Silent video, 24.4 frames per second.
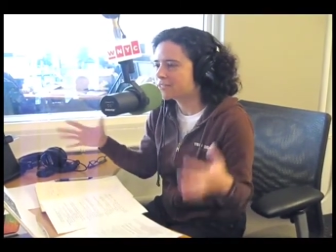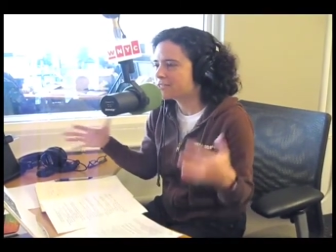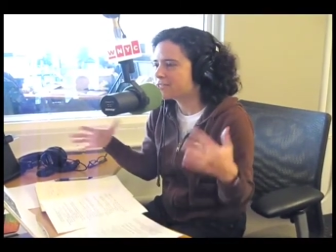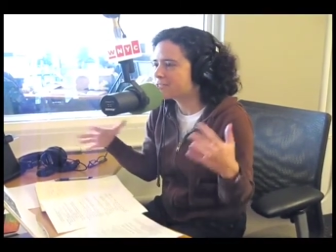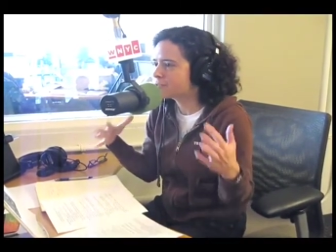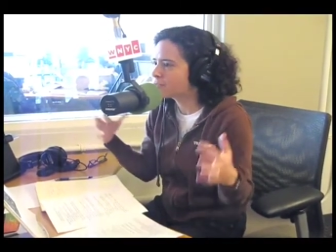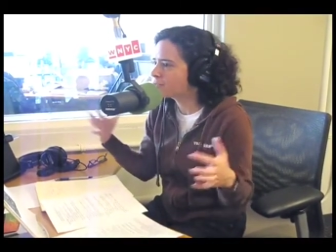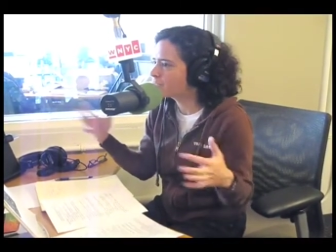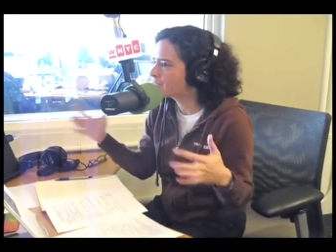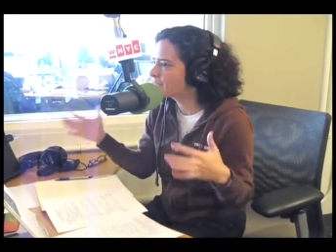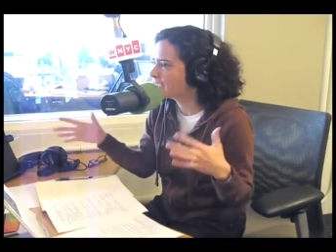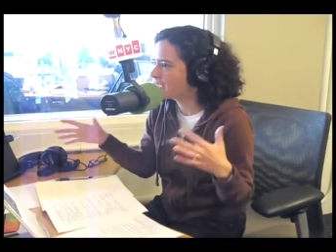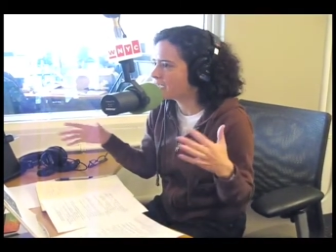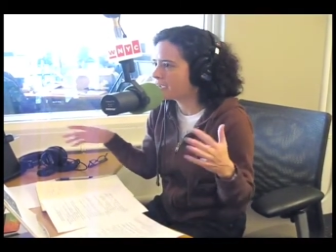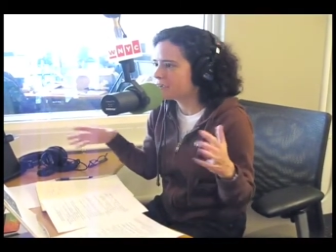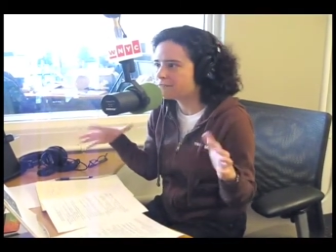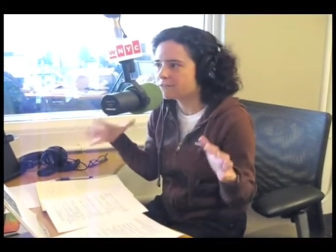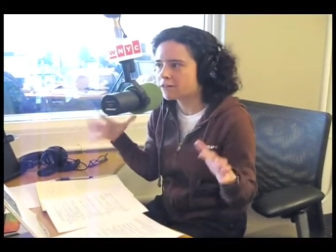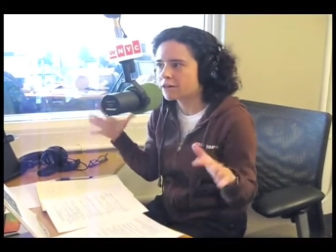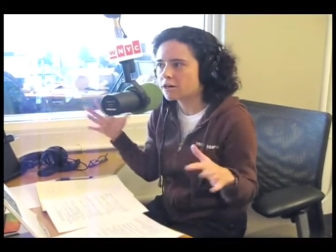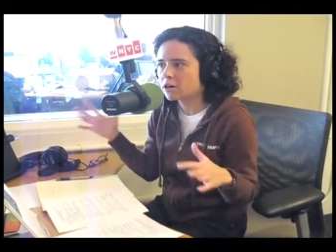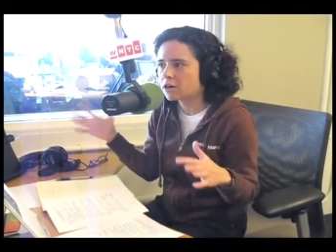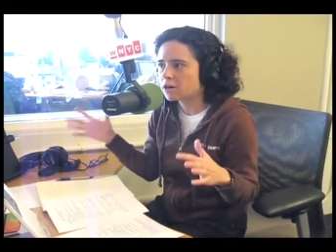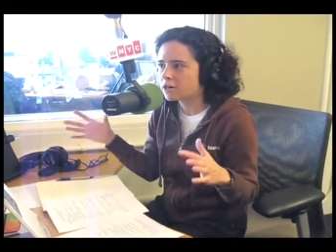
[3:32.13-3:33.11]
And certainly
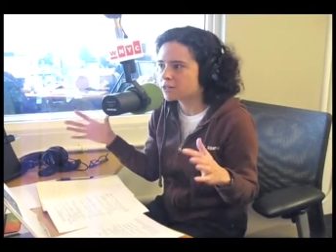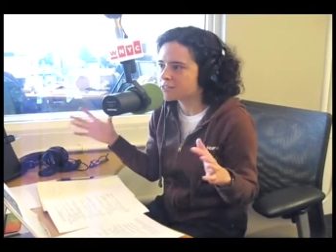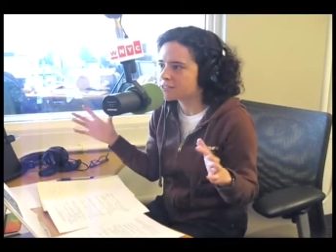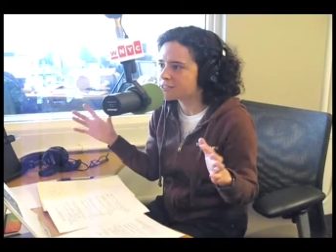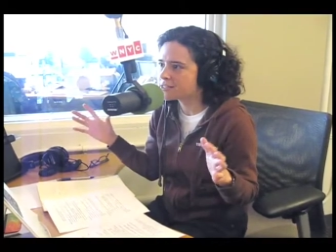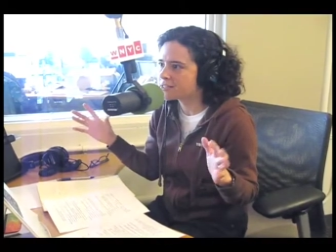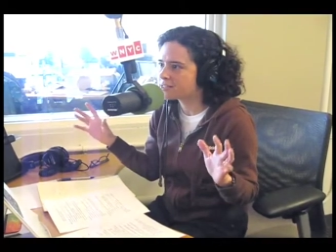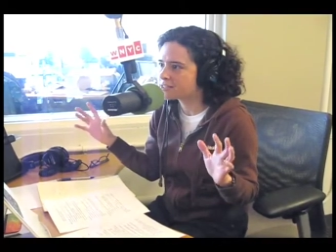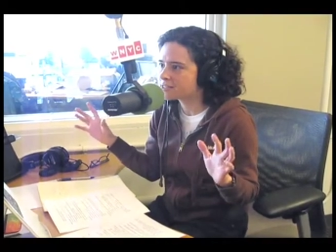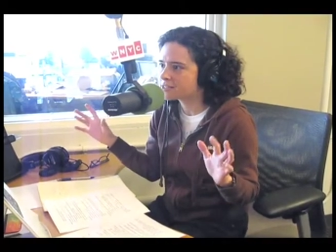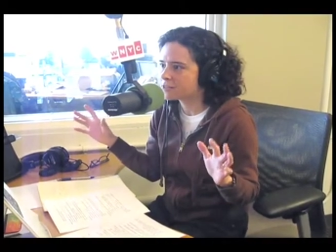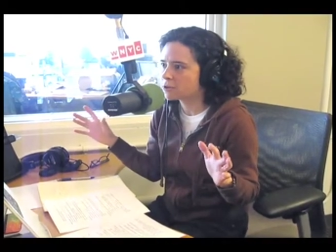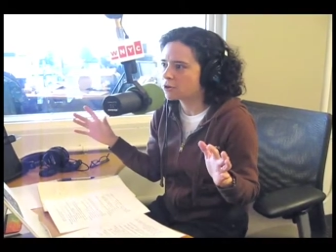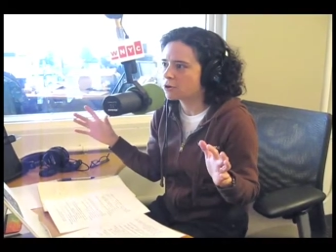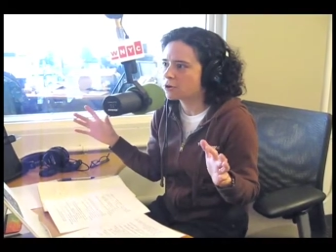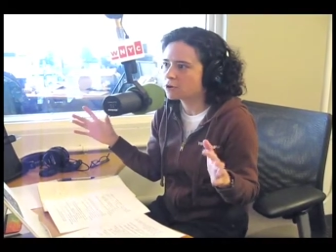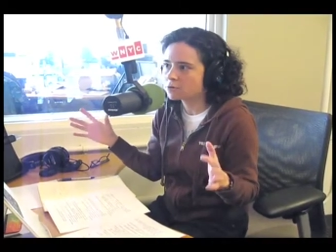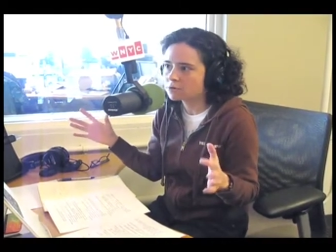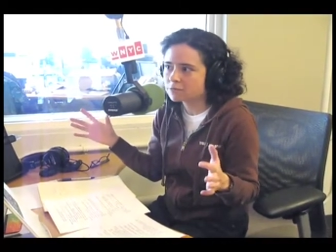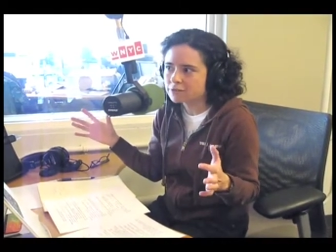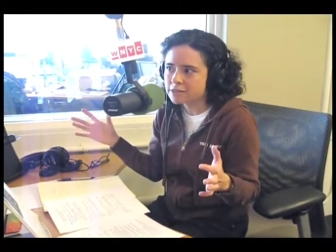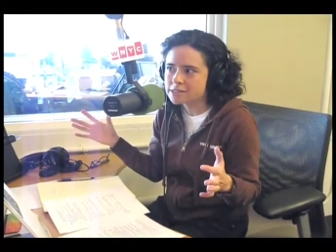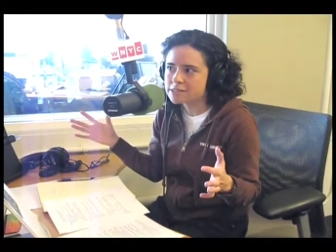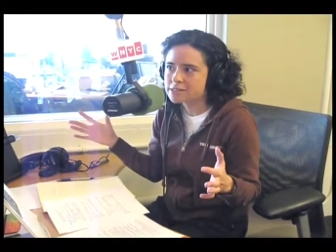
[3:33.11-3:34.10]
every artist has their
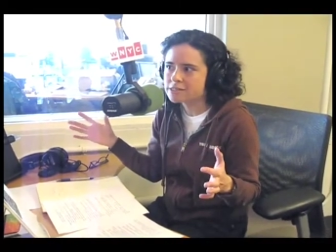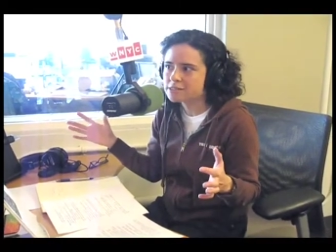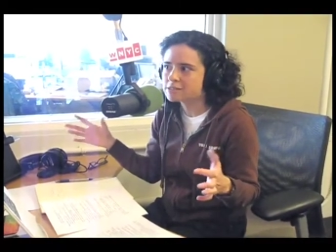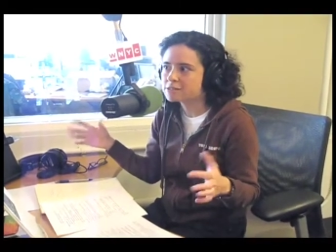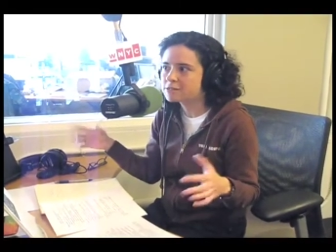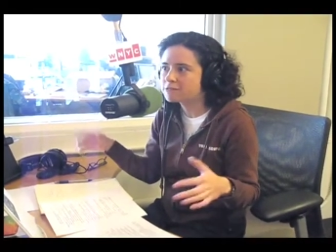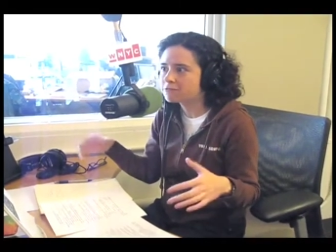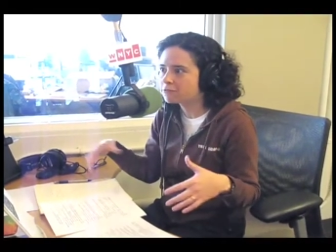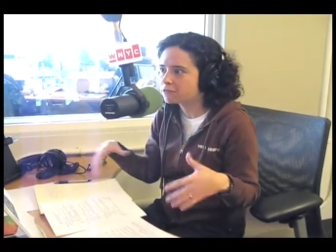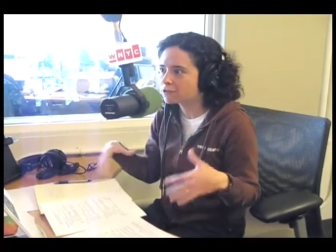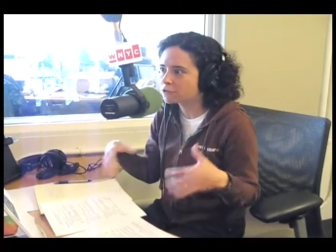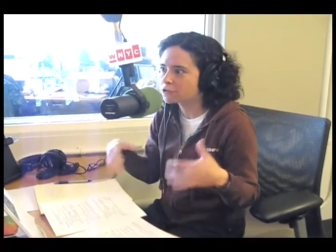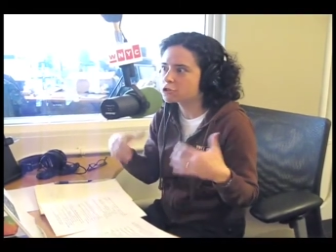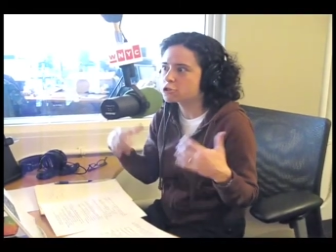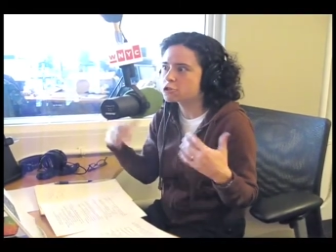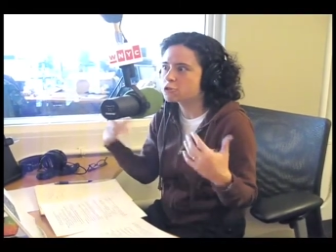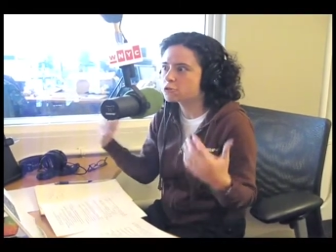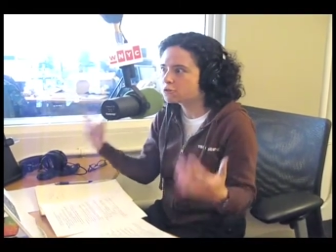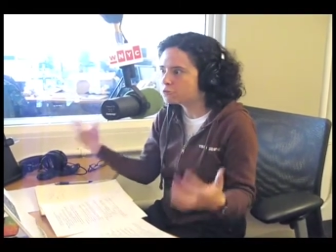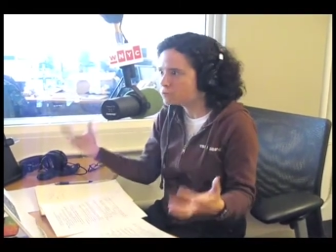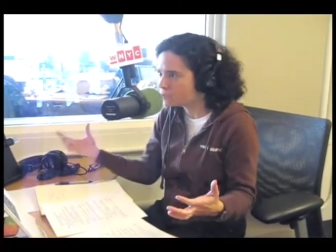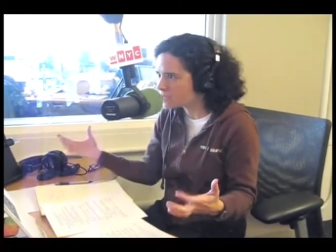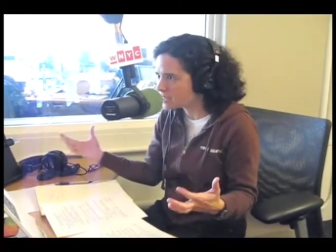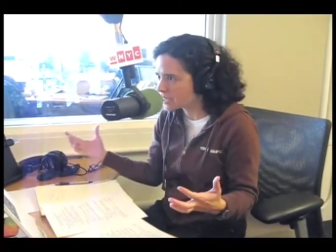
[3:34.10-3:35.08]
own reasons for
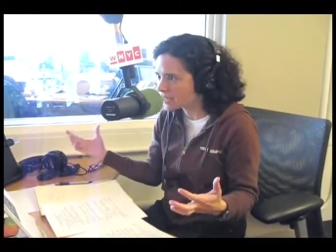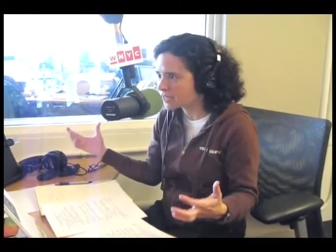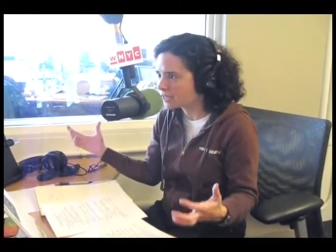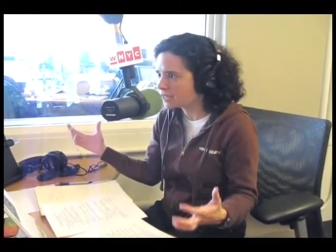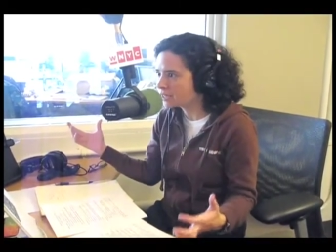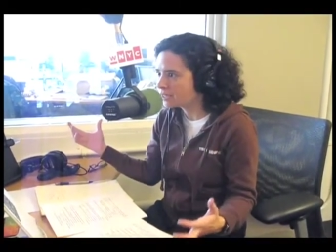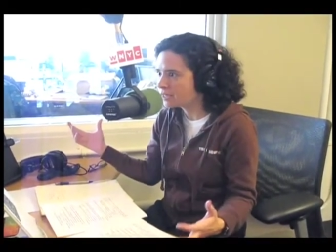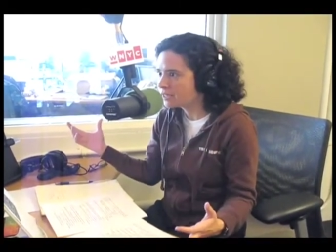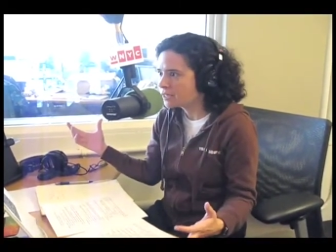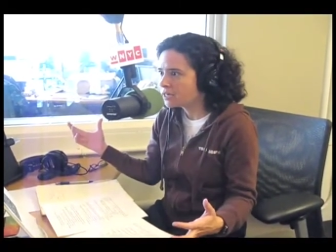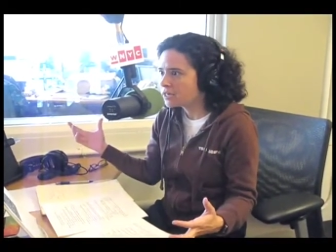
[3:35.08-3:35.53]
choosing